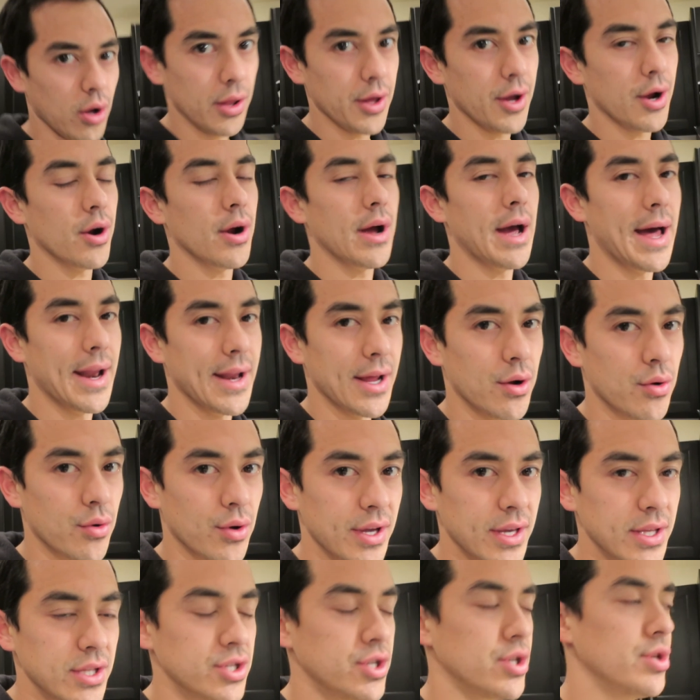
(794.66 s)
Earlier I had a
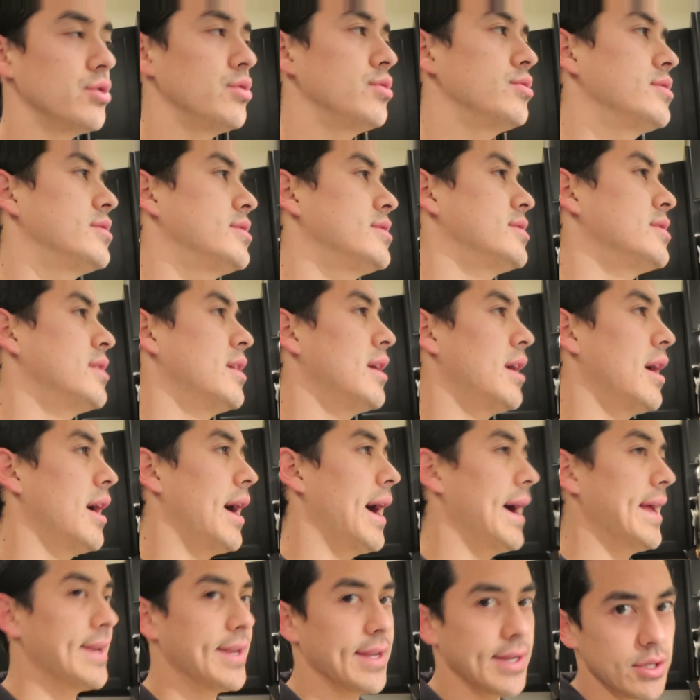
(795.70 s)
green juice.
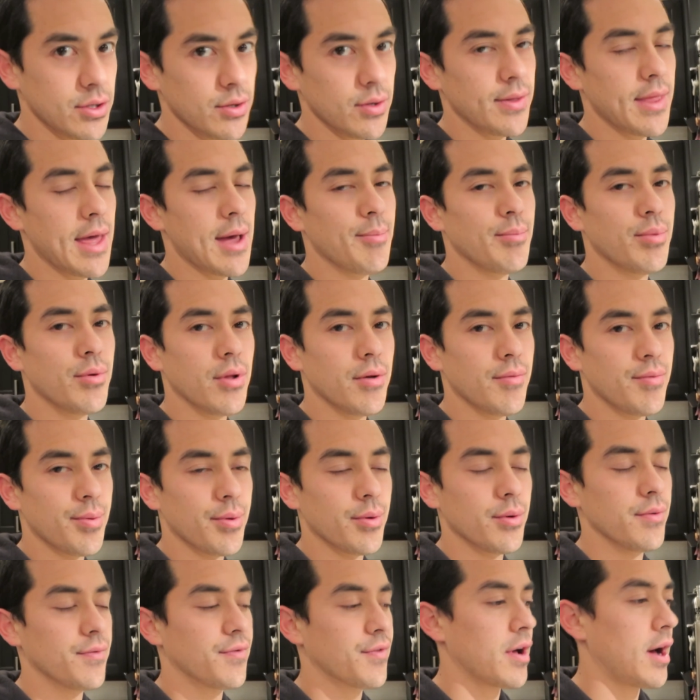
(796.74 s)
I did do that
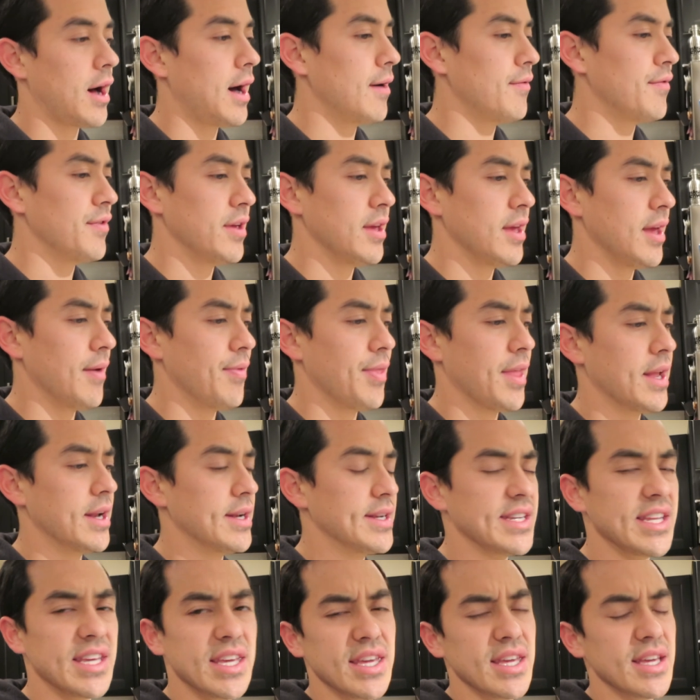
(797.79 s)
bulletproof coffee and
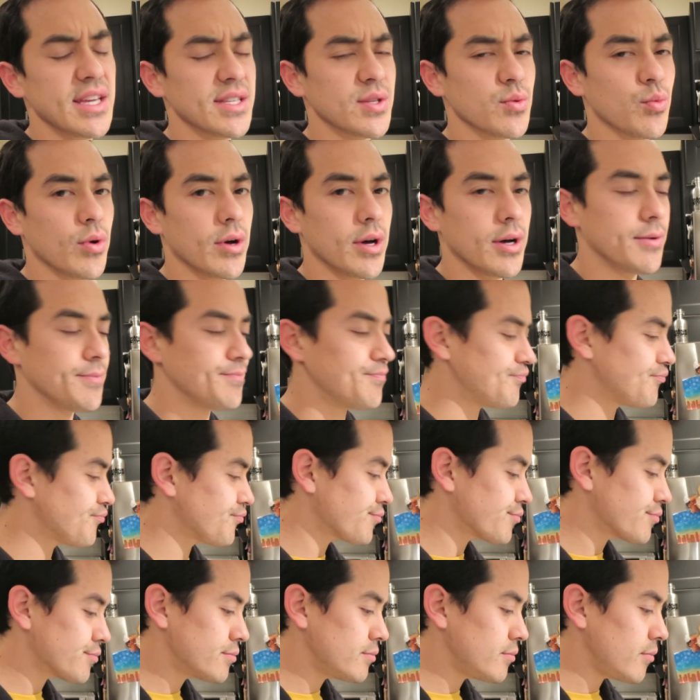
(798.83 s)
then tea as well.
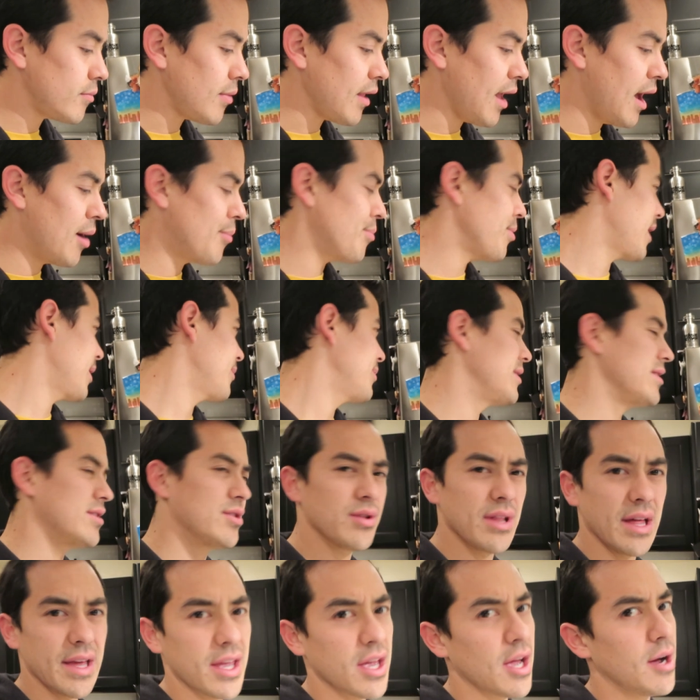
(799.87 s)
I'll probably
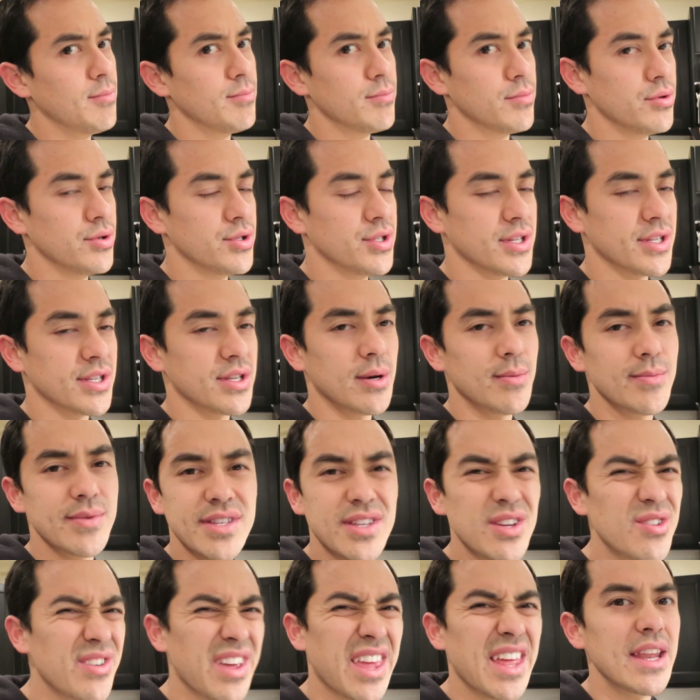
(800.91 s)
do like kombucha. So I'm
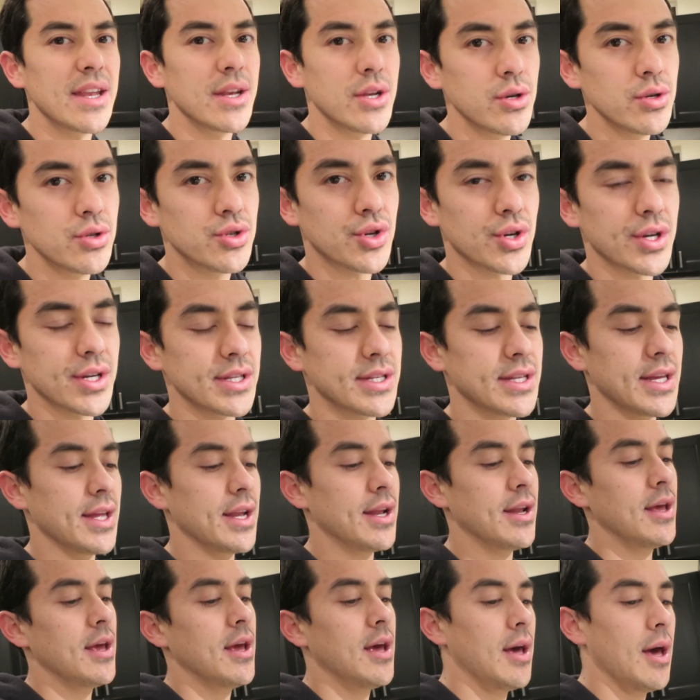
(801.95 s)
still getting nutrients
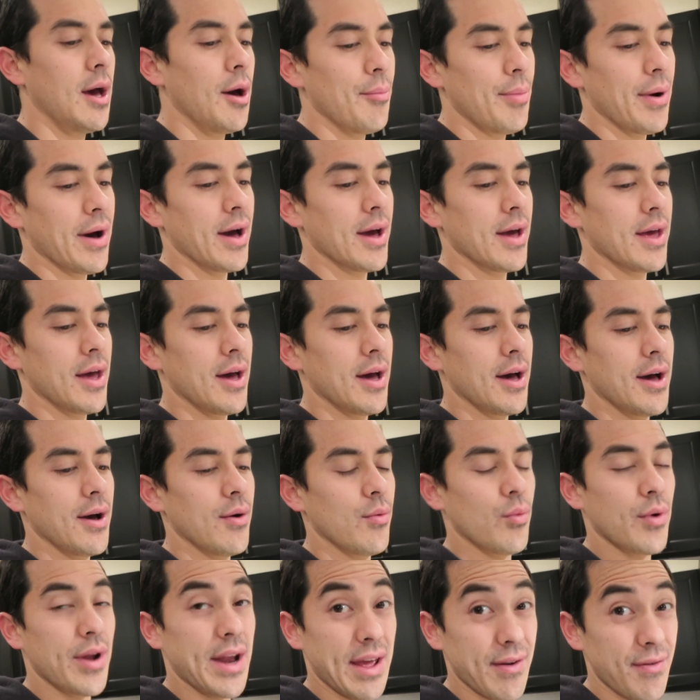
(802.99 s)
in, but
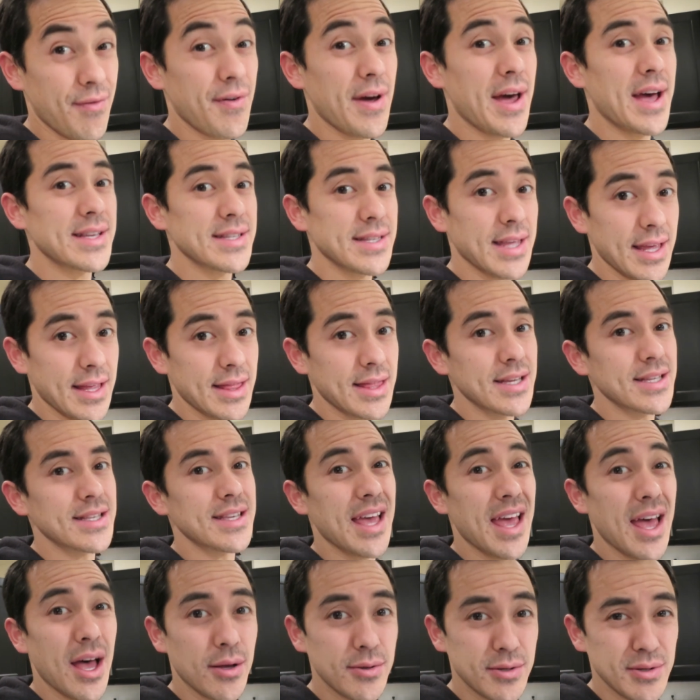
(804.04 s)
uh, when I fast like
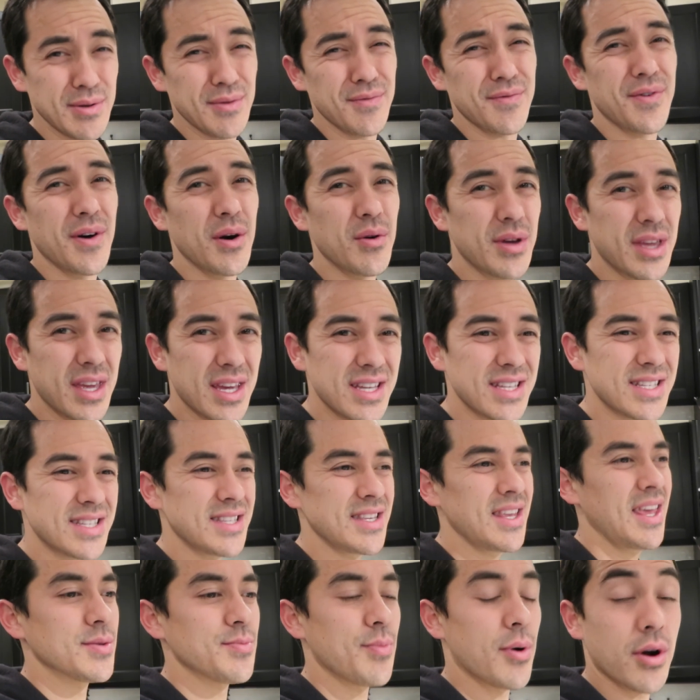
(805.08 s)
this, it helps me
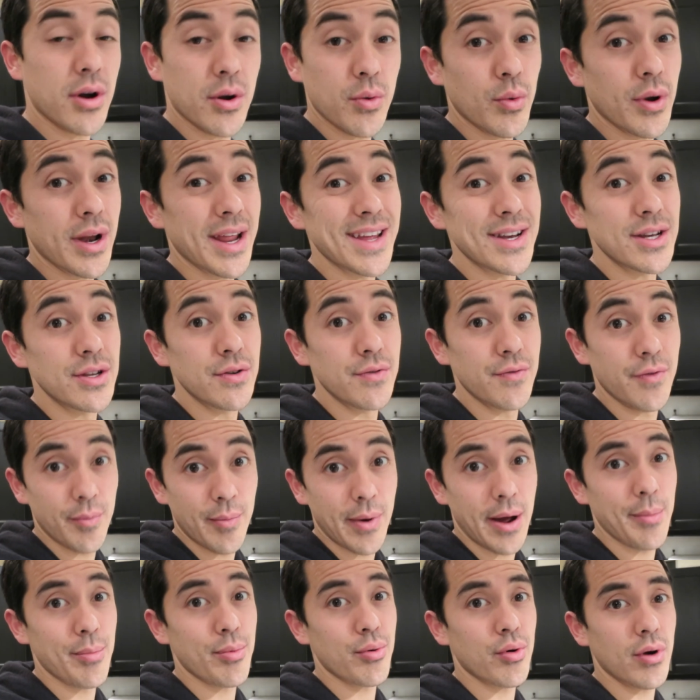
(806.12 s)
focus. It's part of what I do for
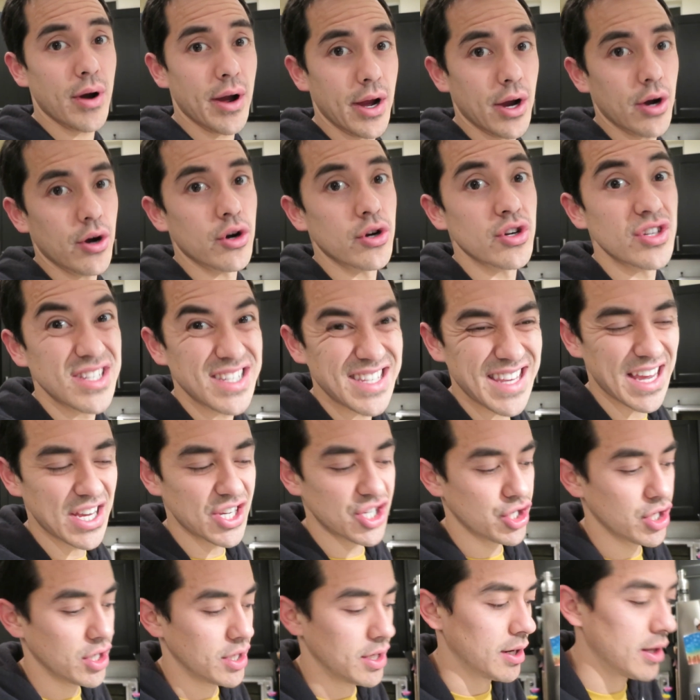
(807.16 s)
my prayer
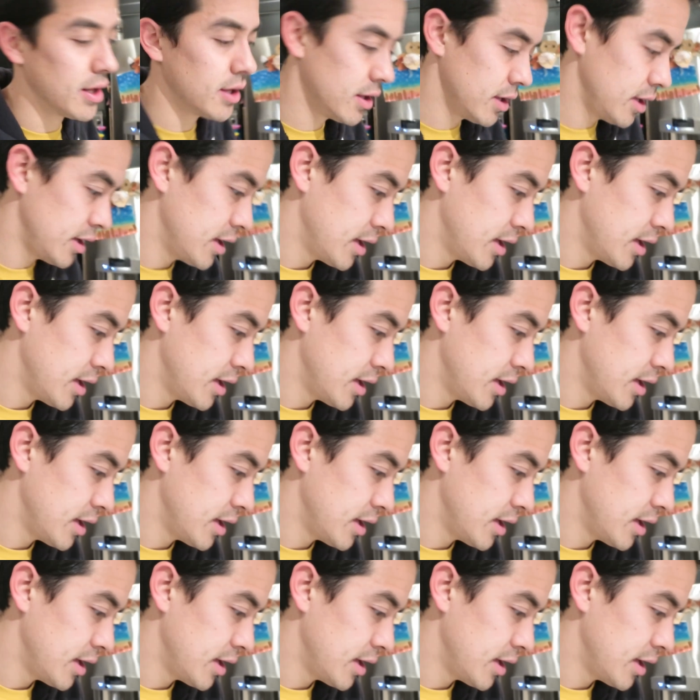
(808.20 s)
session